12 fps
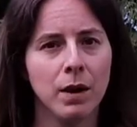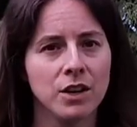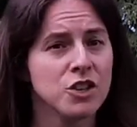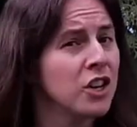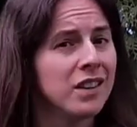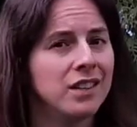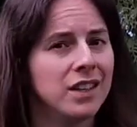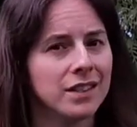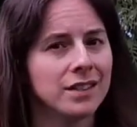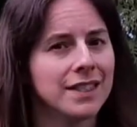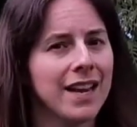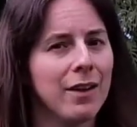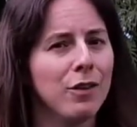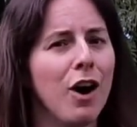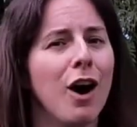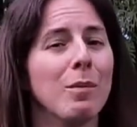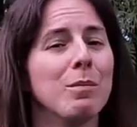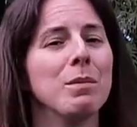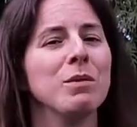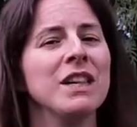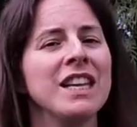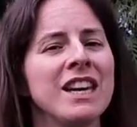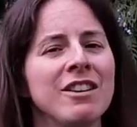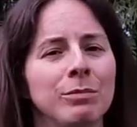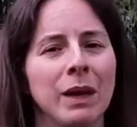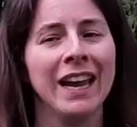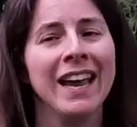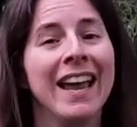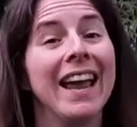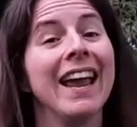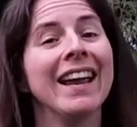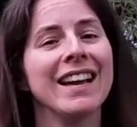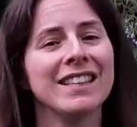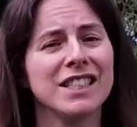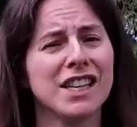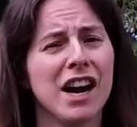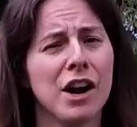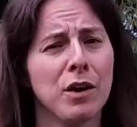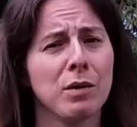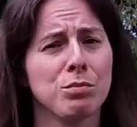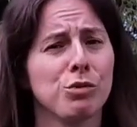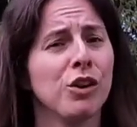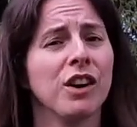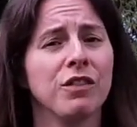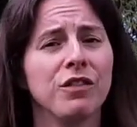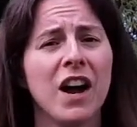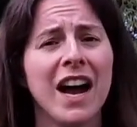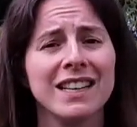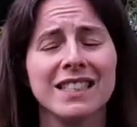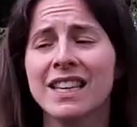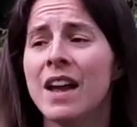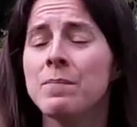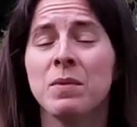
much, doesn't sound long, but believe me, it gets tiring pretty fast.